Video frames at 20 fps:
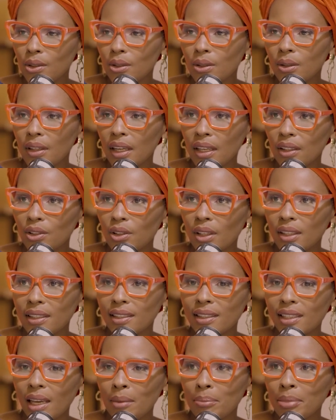to
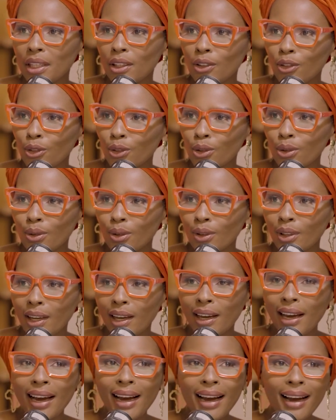actually tap into
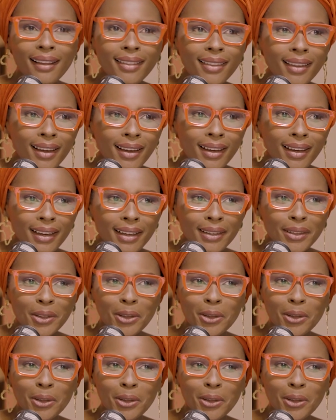other,